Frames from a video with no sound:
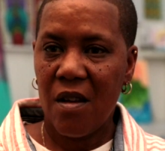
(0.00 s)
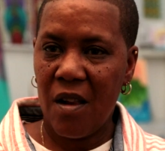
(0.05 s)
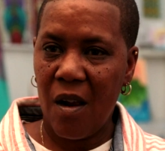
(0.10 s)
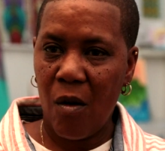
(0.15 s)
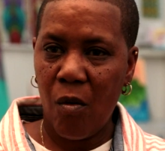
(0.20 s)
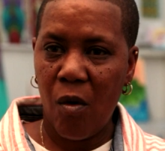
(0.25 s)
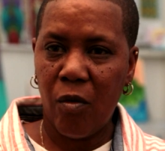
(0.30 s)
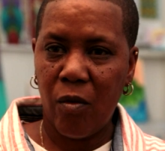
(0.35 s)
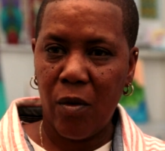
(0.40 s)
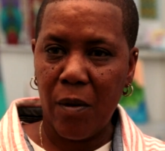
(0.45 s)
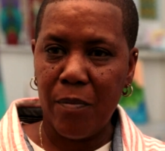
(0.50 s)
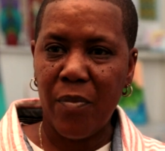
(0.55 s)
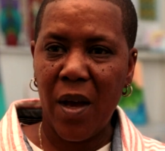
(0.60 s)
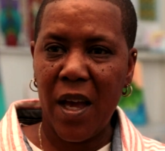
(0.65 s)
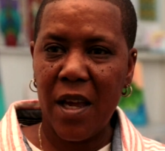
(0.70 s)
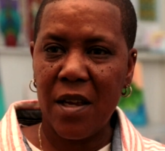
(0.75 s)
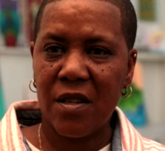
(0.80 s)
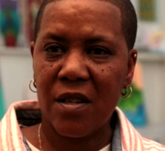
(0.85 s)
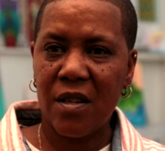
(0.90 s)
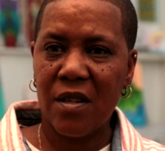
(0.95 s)
I work with
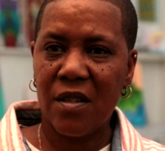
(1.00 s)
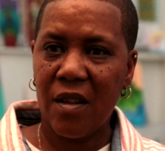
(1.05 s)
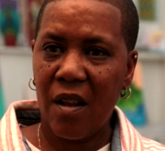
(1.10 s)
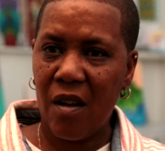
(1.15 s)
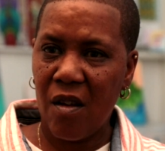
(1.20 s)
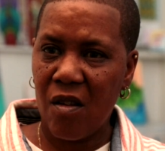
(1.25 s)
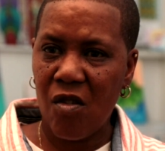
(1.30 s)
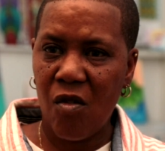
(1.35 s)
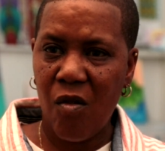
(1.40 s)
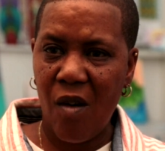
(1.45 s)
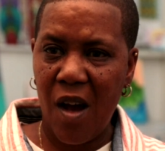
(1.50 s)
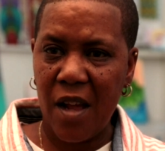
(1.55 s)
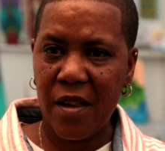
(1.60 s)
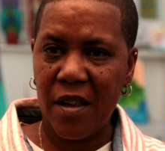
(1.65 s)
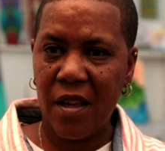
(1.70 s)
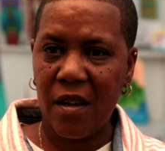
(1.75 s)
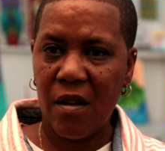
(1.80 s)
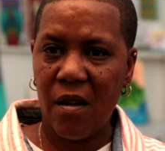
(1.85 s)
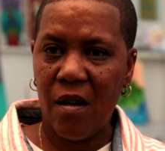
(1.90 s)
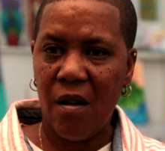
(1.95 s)
patients that are
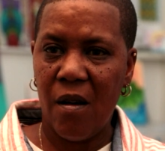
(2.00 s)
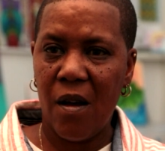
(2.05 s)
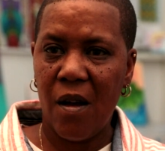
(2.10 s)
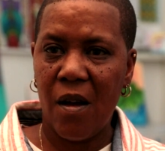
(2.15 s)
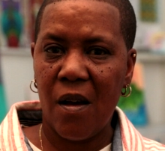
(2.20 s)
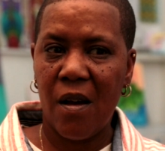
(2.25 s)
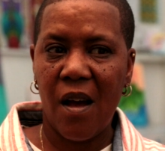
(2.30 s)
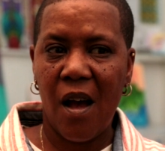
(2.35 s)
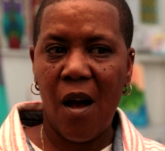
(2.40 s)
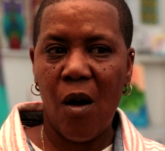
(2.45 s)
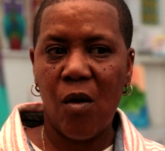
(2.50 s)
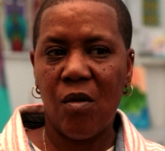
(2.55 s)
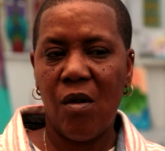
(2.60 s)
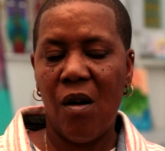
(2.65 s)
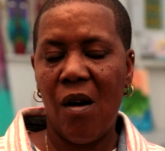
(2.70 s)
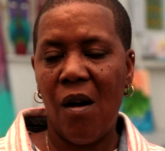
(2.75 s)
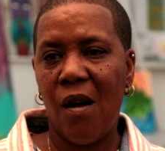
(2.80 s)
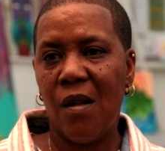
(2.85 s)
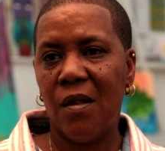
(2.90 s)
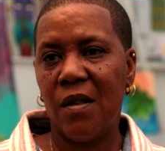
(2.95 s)
chronic
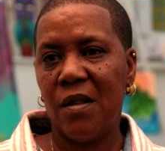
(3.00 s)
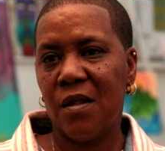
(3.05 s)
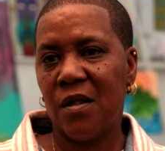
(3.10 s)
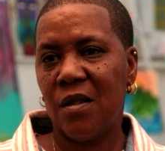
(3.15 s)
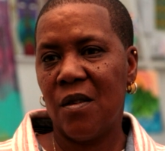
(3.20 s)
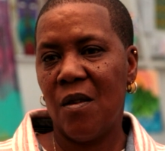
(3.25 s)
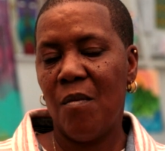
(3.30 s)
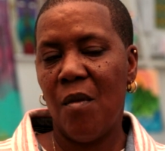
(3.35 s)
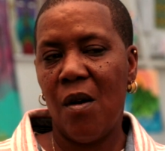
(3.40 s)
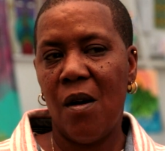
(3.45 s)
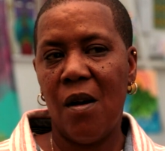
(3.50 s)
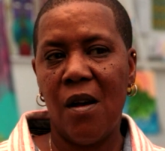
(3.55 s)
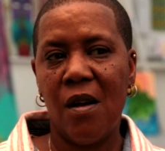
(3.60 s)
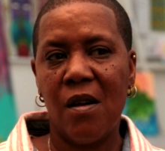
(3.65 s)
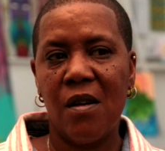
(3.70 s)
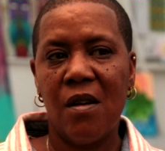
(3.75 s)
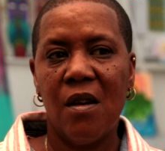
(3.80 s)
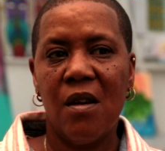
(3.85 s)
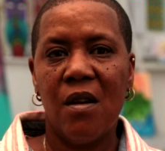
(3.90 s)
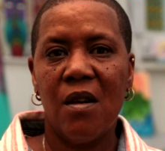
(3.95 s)
alcoholism,
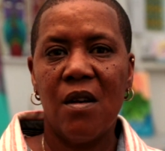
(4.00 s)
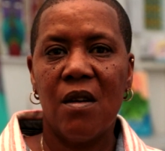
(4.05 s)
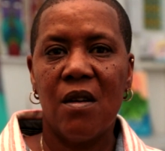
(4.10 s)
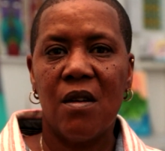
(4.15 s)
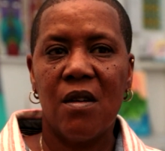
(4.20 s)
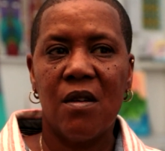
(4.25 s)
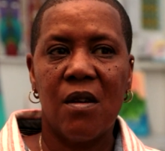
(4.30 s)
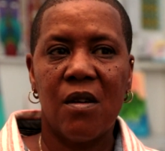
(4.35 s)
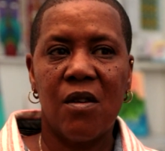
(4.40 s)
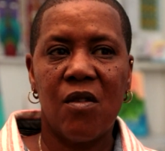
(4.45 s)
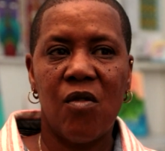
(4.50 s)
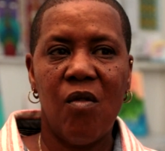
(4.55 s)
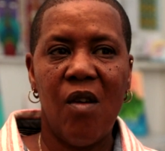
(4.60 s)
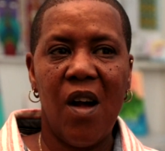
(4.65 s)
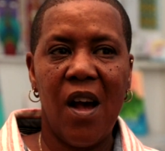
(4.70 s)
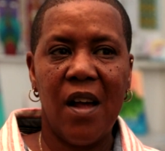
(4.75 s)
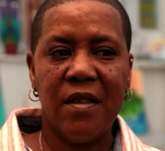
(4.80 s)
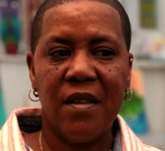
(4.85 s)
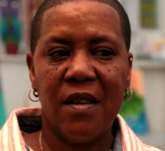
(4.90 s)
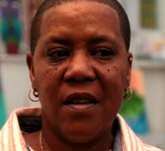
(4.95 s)

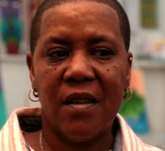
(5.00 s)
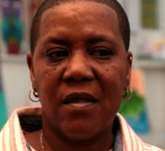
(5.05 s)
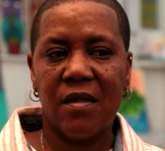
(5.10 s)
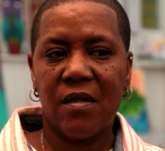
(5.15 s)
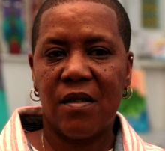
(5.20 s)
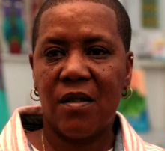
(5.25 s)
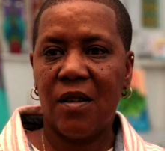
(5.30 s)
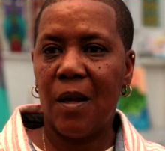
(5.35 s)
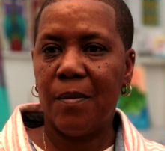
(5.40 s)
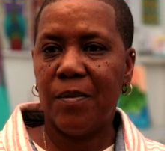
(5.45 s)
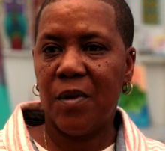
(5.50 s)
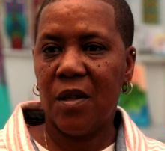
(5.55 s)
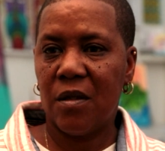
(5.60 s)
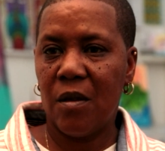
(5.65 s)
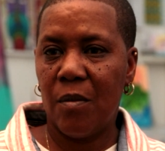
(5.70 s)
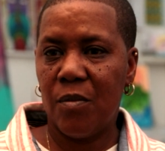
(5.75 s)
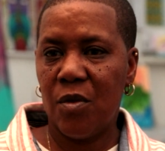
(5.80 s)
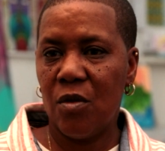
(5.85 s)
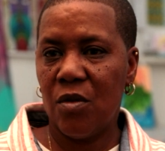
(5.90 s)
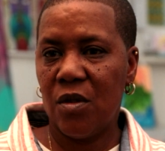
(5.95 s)
chronic
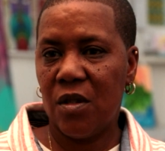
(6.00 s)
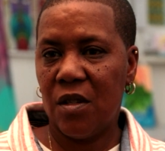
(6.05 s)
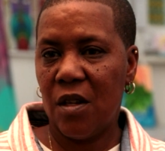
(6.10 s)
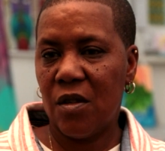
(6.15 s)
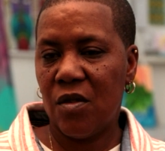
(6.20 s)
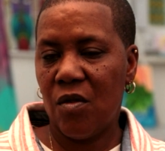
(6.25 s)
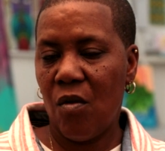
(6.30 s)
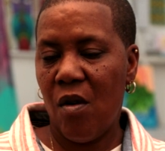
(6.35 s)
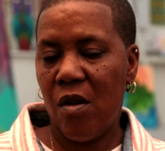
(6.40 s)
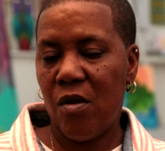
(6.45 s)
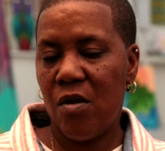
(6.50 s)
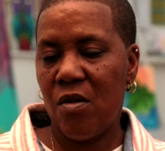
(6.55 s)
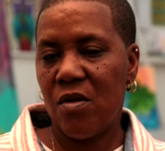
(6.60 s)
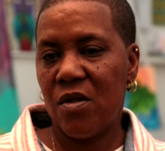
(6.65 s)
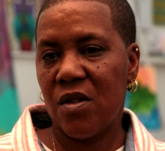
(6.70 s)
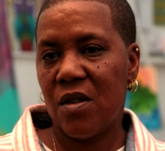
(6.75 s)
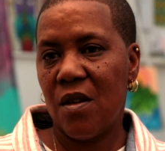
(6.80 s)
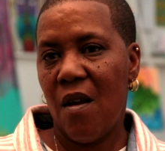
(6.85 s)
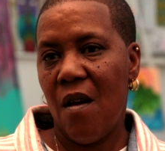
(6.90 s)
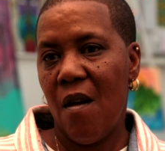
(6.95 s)
substance abuse
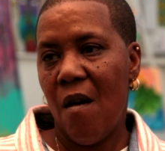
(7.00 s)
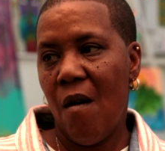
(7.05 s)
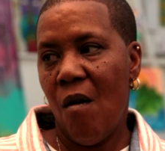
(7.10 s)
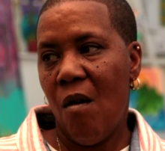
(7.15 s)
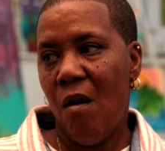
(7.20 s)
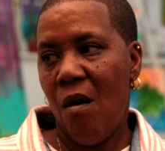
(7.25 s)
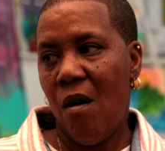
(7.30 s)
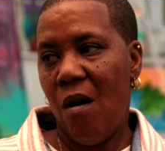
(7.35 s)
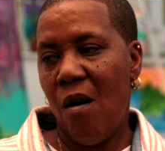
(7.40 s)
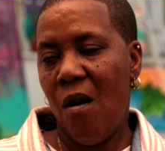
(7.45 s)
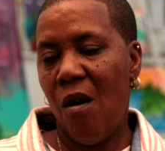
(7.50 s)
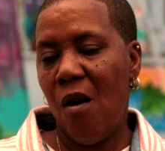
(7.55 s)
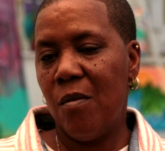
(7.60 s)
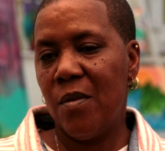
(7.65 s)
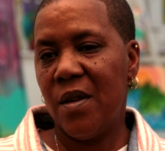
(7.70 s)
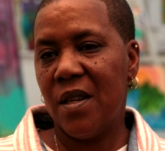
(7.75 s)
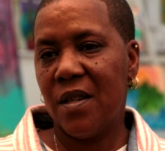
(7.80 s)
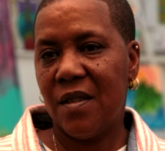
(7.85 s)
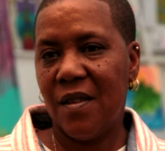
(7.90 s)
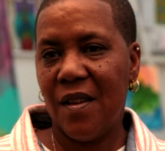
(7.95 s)
disorders,
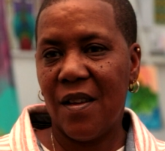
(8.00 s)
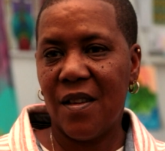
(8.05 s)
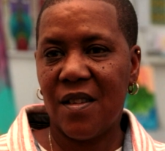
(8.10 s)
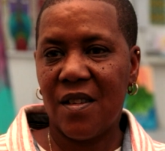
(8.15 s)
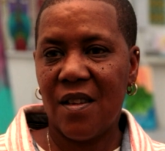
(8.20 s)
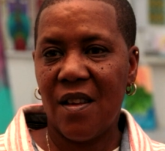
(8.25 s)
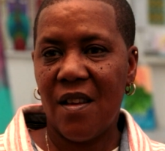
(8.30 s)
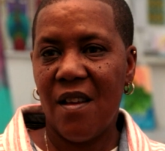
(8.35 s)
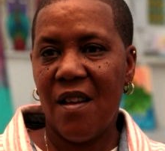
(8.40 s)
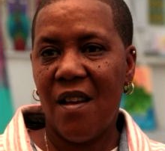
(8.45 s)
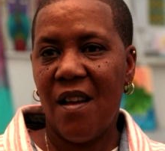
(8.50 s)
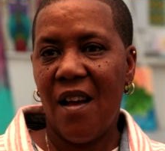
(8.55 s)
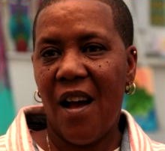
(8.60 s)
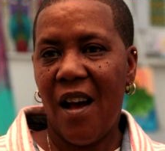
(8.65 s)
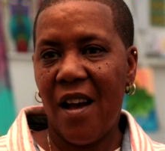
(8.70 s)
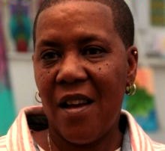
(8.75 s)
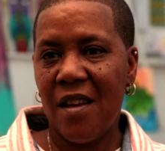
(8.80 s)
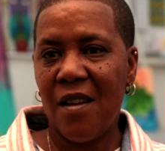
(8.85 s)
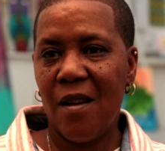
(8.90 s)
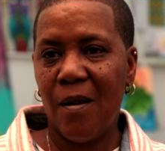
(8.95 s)
homelessness.
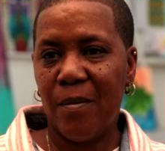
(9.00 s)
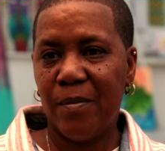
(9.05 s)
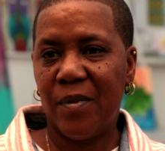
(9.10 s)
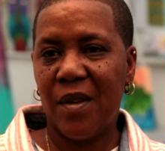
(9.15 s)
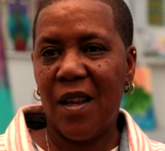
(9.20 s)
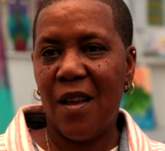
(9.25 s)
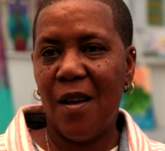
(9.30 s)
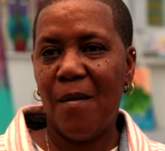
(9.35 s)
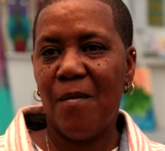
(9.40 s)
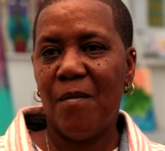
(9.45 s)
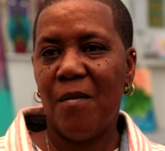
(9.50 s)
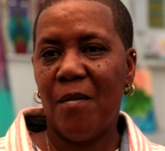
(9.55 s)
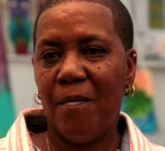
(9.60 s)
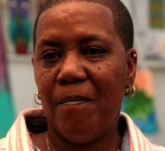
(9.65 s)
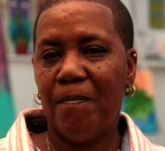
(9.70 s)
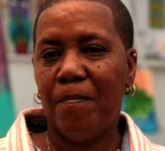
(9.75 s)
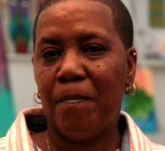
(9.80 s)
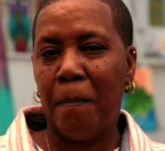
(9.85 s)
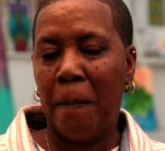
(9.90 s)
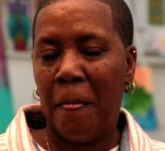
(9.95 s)
I help them
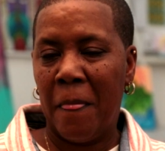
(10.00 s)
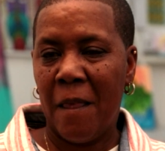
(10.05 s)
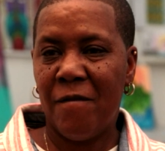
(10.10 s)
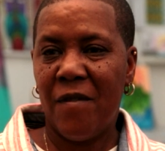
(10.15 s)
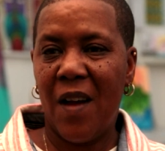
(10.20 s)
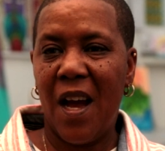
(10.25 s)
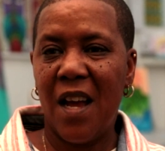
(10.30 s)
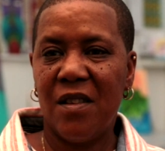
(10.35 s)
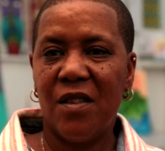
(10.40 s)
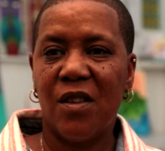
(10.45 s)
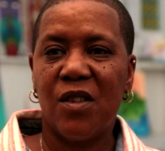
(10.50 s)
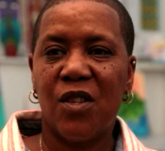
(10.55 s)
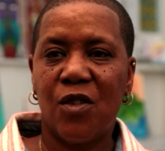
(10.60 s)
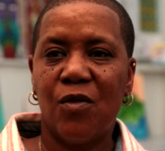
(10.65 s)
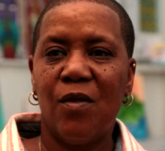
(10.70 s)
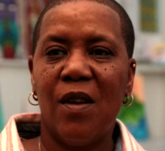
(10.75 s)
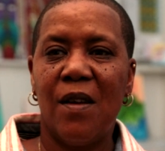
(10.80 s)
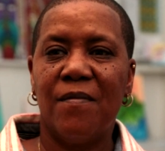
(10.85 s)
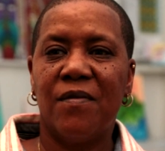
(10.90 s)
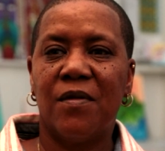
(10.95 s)
find the
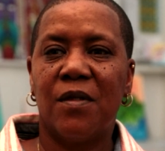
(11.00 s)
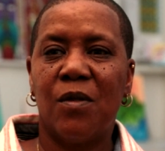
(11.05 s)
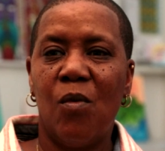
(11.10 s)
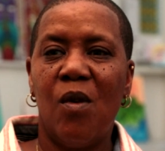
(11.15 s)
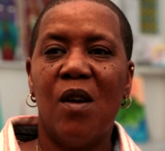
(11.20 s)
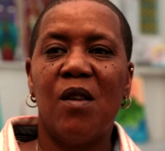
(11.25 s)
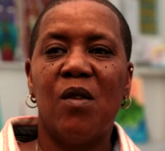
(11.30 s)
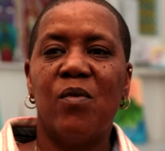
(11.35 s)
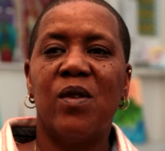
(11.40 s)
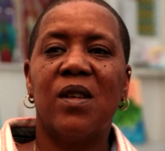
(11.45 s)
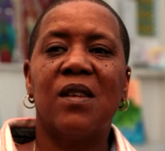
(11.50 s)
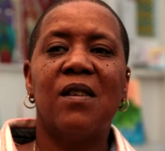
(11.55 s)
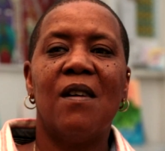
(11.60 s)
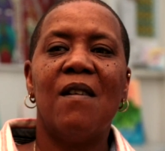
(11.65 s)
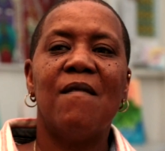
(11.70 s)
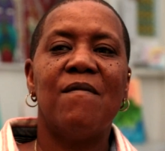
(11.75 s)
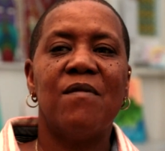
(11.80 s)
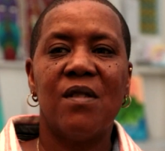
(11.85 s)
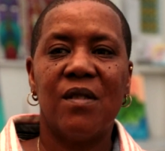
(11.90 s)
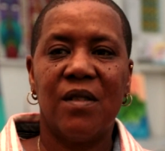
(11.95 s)
strength to want to
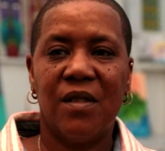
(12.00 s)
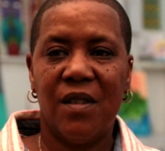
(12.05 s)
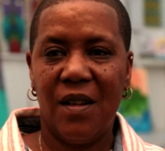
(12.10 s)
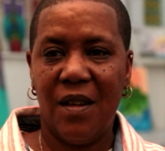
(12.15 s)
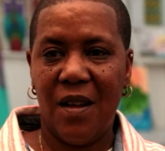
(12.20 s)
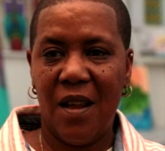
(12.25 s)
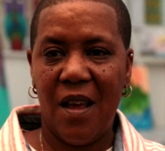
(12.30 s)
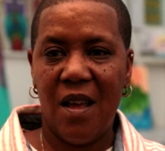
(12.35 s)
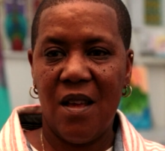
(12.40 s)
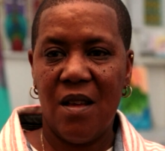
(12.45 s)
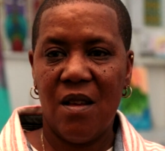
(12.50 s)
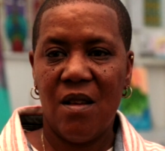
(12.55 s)
recover today.